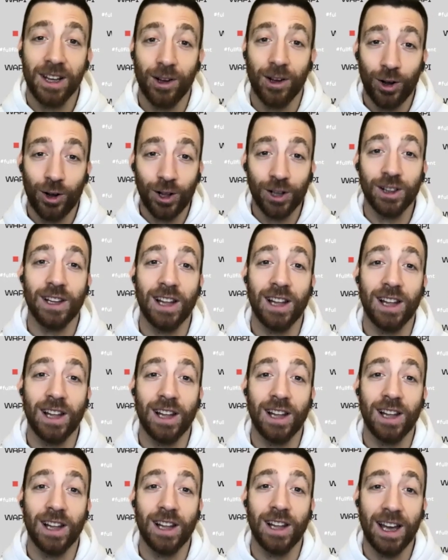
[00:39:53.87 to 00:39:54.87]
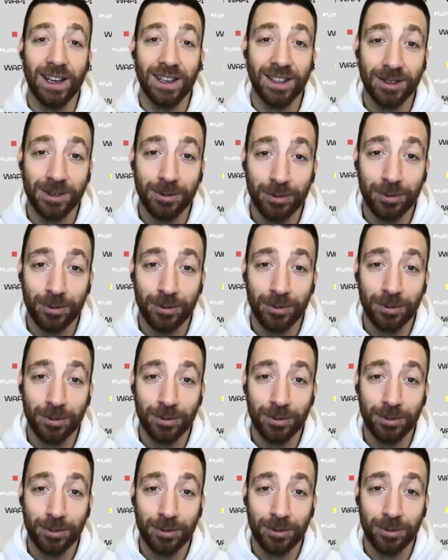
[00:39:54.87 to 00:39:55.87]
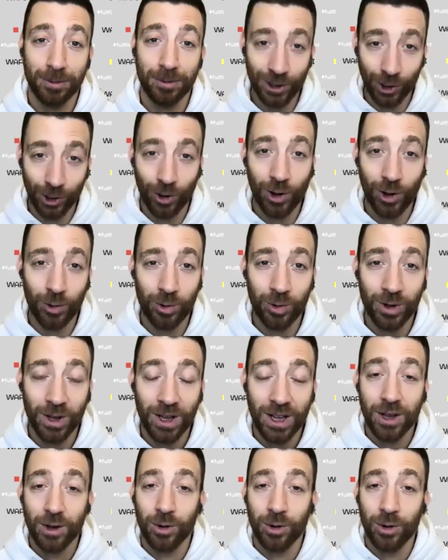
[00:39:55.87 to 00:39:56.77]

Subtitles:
online trading business grow.